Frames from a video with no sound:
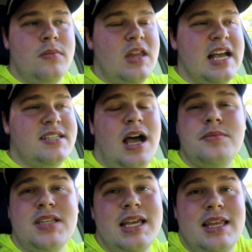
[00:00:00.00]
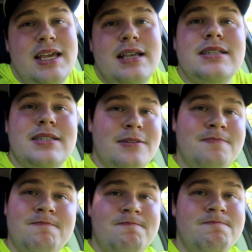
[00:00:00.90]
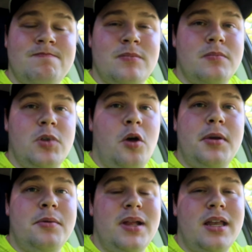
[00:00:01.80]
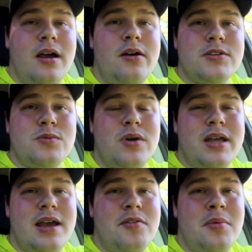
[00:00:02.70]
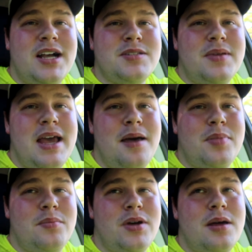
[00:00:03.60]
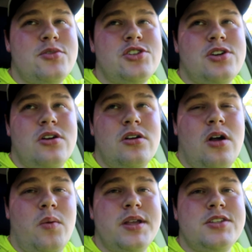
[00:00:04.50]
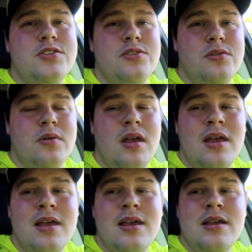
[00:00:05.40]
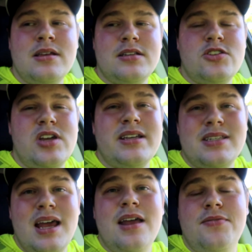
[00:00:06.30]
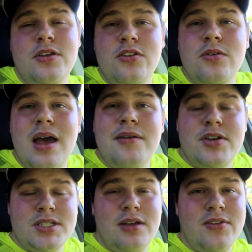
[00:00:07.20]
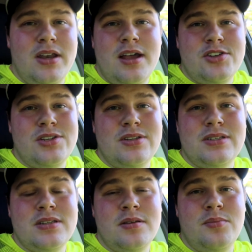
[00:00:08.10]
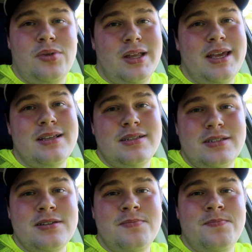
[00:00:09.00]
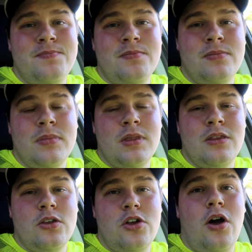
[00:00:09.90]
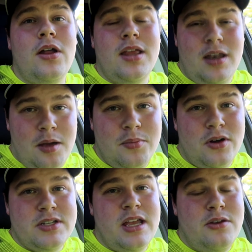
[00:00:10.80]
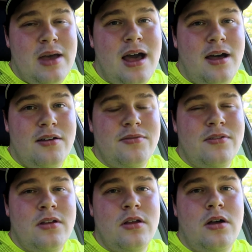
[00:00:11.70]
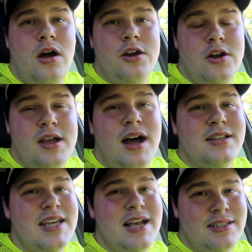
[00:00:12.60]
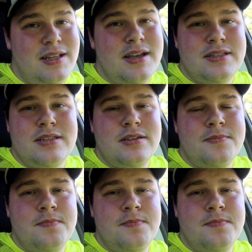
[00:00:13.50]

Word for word: At times like these, nobody really knows what could ever possibly happen, but I'm sure going to suggest that if you do have yourself connections, please call the numbers that you have on your contacts list